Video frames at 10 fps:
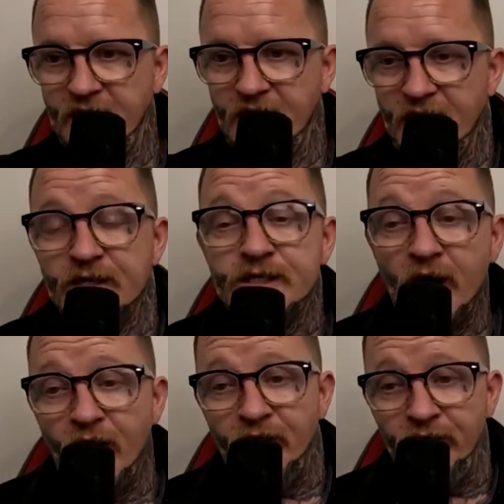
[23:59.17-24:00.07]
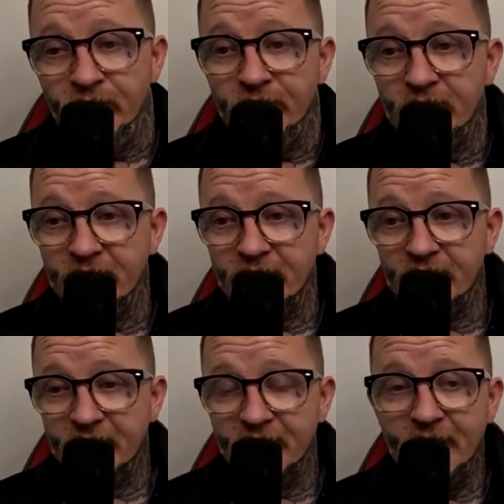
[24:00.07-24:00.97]
So
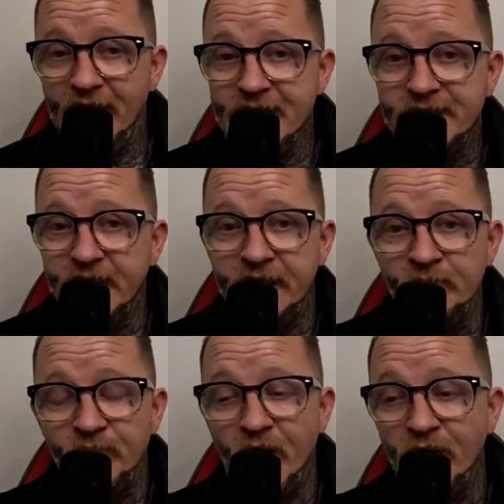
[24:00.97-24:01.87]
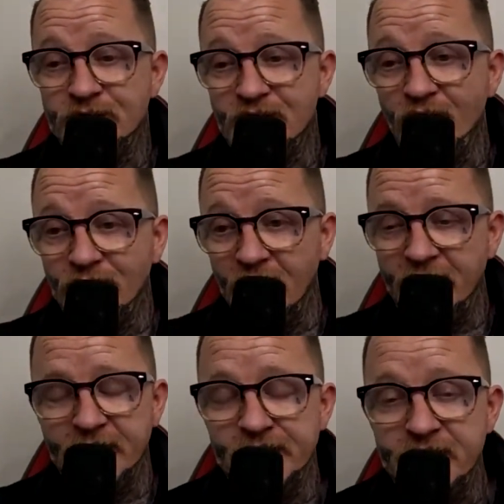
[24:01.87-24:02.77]
he didn't, bro. So Glenn,
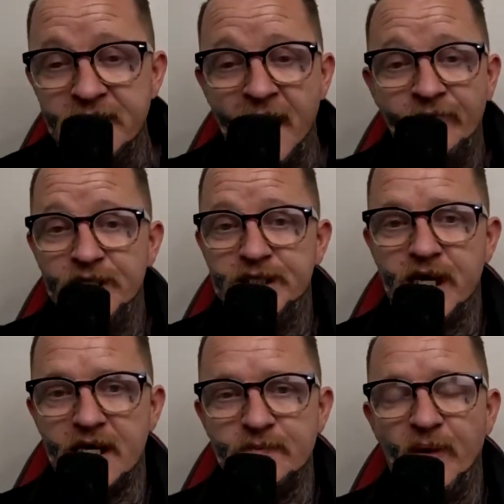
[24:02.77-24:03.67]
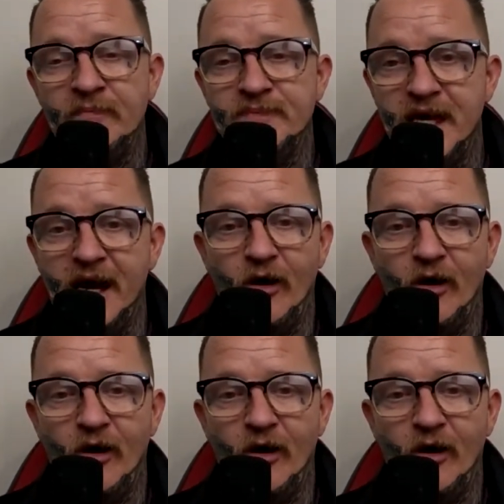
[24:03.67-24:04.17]
he didn't have his chest pumped out.